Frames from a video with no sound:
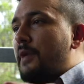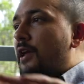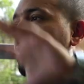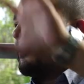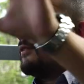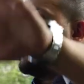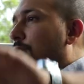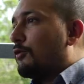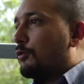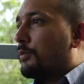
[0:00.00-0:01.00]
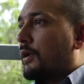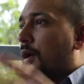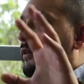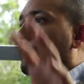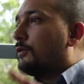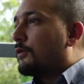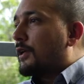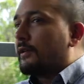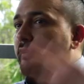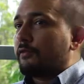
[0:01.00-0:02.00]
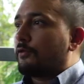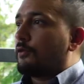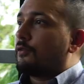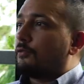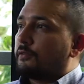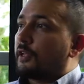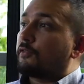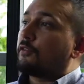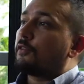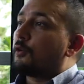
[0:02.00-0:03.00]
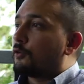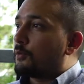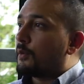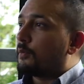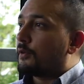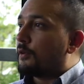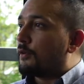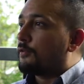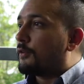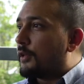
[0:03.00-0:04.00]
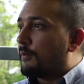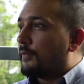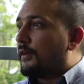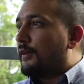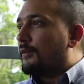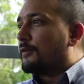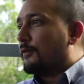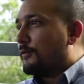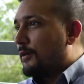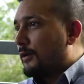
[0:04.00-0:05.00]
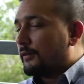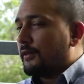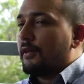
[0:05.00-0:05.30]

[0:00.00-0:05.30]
mansions and the supercars and all that, that's for those people, you know, for them. It's not for us.